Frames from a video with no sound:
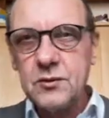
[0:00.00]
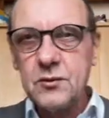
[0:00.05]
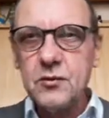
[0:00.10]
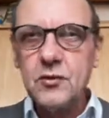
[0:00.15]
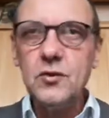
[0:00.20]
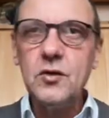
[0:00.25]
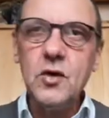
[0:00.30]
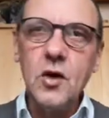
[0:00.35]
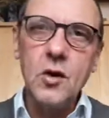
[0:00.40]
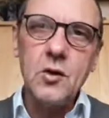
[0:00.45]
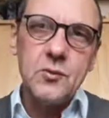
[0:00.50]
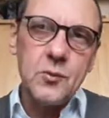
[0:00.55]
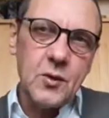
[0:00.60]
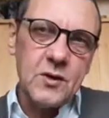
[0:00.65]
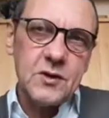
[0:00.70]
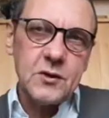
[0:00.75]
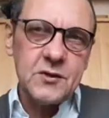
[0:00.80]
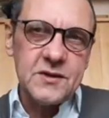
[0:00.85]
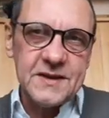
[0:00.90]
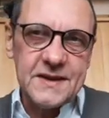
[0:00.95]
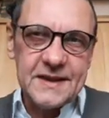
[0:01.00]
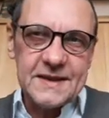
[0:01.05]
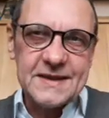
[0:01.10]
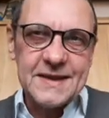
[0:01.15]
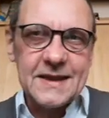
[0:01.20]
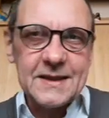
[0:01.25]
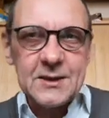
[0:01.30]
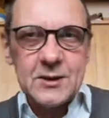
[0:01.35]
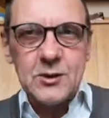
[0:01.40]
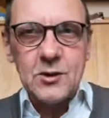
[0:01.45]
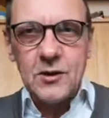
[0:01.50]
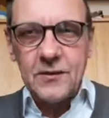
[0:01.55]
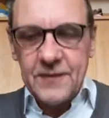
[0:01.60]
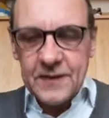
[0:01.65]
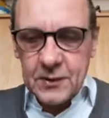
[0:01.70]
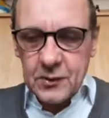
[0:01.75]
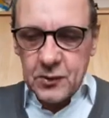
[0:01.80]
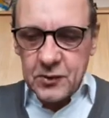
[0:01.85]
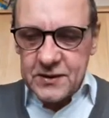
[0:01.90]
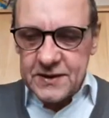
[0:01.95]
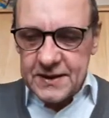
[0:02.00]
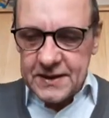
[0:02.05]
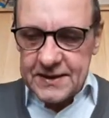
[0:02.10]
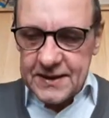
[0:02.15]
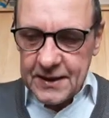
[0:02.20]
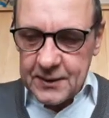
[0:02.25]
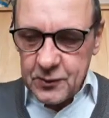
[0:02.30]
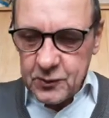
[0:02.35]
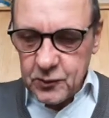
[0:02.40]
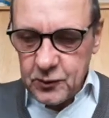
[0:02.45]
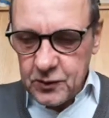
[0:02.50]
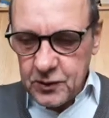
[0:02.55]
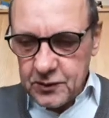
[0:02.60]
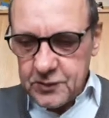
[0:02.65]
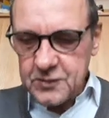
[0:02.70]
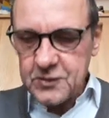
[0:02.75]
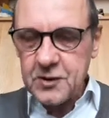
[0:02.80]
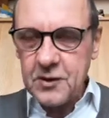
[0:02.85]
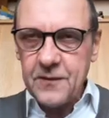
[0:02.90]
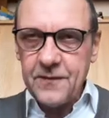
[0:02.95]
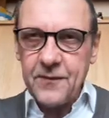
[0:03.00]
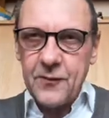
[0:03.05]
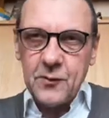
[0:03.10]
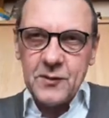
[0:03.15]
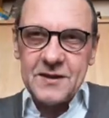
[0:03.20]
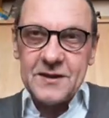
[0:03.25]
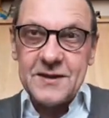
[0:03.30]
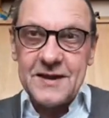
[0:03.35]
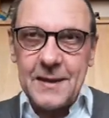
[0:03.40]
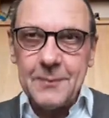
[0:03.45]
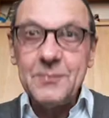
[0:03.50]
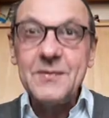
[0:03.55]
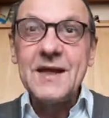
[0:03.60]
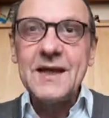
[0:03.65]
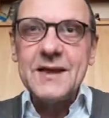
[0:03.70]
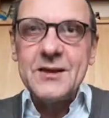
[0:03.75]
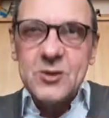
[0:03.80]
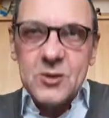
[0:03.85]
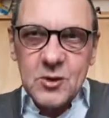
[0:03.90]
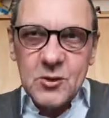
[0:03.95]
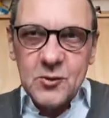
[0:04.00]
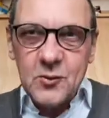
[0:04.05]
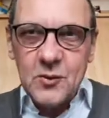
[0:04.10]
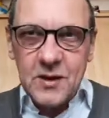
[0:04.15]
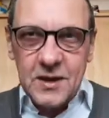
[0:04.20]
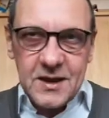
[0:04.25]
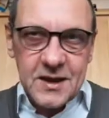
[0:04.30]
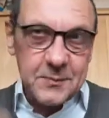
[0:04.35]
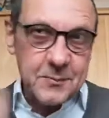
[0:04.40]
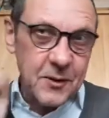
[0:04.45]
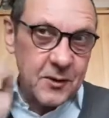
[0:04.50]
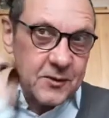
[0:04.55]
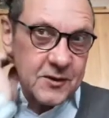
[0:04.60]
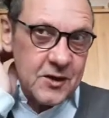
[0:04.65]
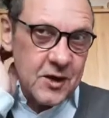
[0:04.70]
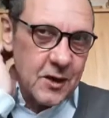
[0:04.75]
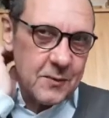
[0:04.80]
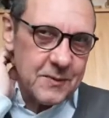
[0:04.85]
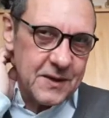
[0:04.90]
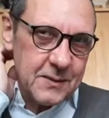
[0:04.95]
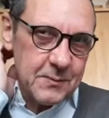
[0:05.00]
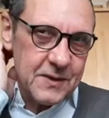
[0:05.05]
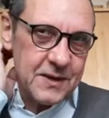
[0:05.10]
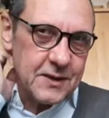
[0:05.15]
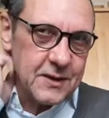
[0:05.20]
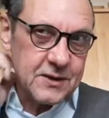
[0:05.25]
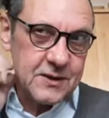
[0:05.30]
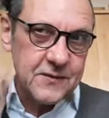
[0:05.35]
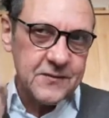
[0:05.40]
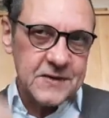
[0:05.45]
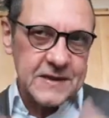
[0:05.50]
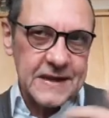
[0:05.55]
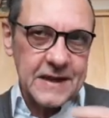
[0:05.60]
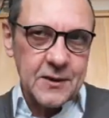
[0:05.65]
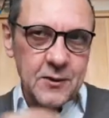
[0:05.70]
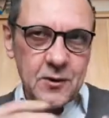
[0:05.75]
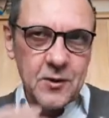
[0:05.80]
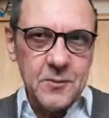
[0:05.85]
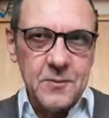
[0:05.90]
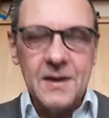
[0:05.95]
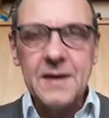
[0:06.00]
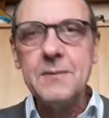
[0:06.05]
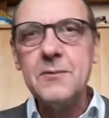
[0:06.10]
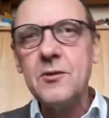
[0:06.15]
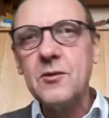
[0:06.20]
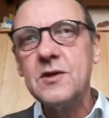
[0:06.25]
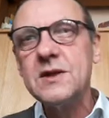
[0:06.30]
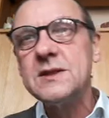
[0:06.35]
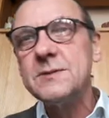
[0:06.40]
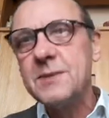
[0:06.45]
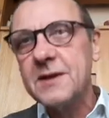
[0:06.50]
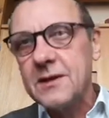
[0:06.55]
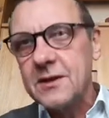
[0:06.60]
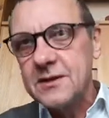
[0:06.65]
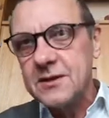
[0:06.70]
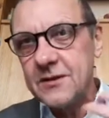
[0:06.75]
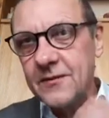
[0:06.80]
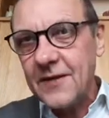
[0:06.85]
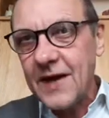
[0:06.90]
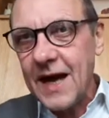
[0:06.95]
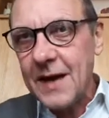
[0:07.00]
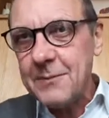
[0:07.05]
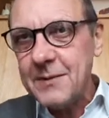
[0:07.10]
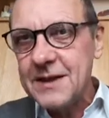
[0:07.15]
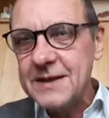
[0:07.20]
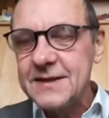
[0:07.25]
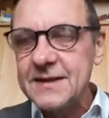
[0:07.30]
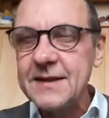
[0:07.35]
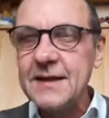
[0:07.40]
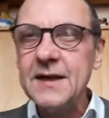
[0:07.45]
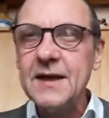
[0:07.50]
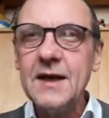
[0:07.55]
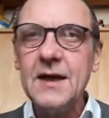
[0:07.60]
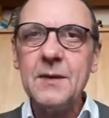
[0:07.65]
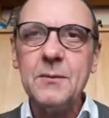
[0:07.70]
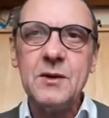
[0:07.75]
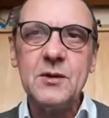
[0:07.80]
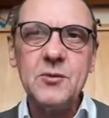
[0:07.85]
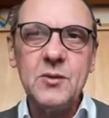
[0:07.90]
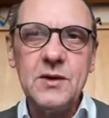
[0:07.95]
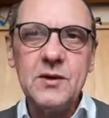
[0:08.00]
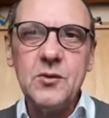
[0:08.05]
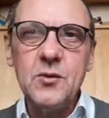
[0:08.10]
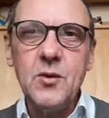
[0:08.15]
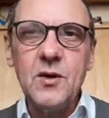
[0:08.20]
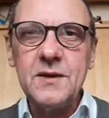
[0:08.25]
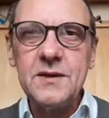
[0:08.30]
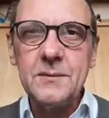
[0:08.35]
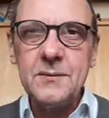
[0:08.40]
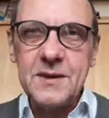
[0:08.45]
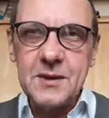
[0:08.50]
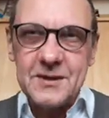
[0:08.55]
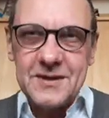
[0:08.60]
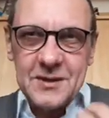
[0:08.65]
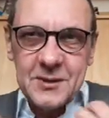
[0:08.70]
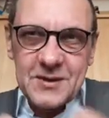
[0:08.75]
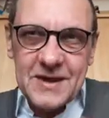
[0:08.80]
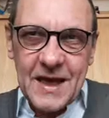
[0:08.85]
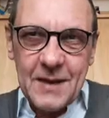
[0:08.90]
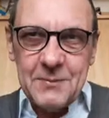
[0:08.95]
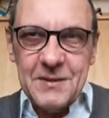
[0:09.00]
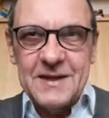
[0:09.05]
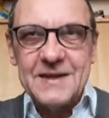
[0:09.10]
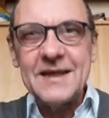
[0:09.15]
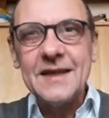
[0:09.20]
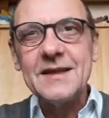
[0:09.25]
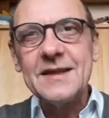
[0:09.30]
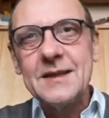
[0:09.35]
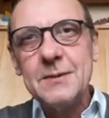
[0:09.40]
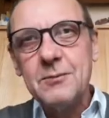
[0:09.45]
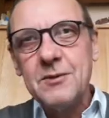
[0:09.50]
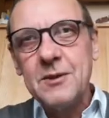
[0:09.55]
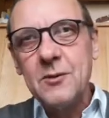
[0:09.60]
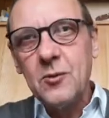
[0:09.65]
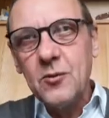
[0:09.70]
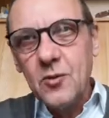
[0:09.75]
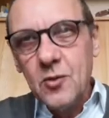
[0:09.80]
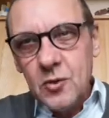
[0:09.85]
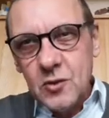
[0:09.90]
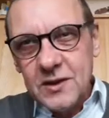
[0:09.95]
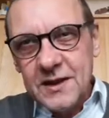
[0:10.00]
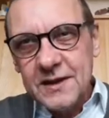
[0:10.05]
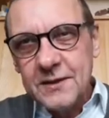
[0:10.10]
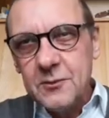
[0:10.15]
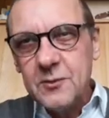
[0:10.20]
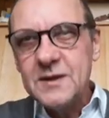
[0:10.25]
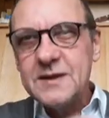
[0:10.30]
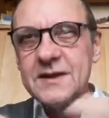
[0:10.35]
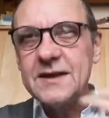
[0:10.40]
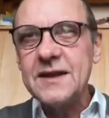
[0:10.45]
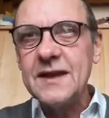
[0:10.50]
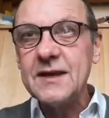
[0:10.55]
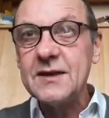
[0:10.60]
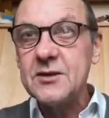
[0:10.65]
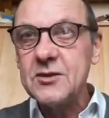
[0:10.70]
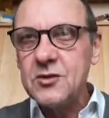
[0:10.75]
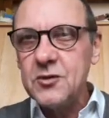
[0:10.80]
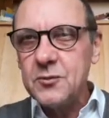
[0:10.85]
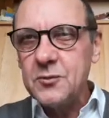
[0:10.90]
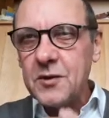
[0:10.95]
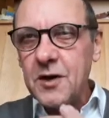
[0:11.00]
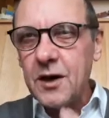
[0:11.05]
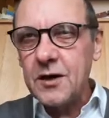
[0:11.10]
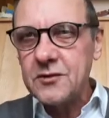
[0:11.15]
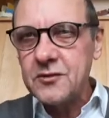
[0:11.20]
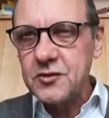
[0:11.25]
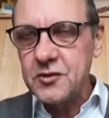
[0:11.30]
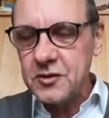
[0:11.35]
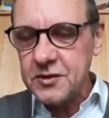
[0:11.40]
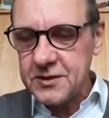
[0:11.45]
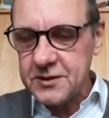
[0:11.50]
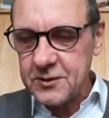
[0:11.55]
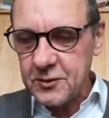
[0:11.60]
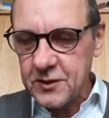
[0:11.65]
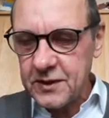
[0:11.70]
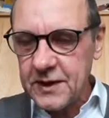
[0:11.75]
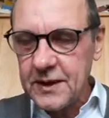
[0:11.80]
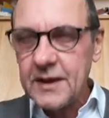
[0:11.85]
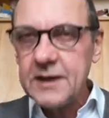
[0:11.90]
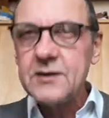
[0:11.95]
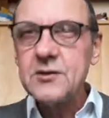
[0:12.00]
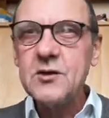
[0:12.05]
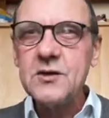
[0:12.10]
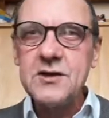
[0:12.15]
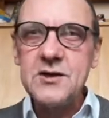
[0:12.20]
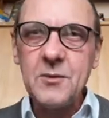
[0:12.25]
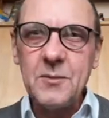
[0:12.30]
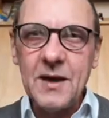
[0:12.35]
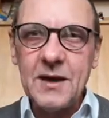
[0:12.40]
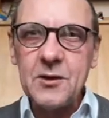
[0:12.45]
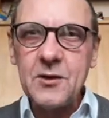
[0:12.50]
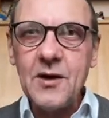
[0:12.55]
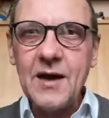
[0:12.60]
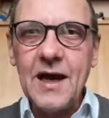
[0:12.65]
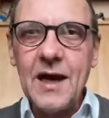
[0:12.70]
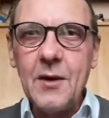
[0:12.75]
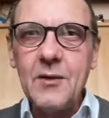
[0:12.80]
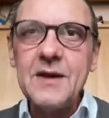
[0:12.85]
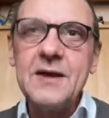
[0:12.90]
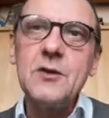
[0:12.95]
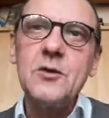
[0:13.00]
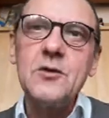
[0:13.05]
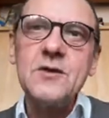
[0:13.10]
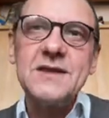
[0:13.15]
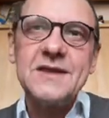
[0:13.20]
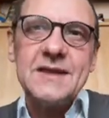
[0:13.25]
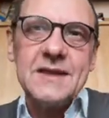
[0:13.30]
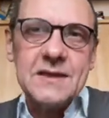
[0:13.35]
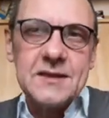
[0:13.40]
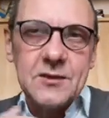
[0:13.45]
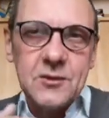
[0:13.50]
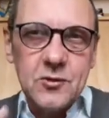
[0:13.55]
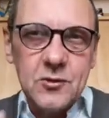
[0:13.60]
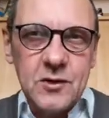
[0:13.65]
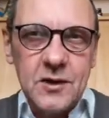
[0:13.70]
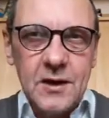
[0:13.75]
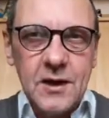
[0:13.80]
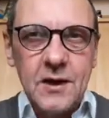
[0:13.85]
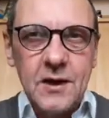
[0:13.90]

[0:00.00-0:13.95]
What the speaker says: know what those things that serve and those things that do not serve. For the temptation will keep on coming because of cellular memories, because of habits. But we do want, because those habits are deeply rooted within our subconscious. So it's about allowing those things to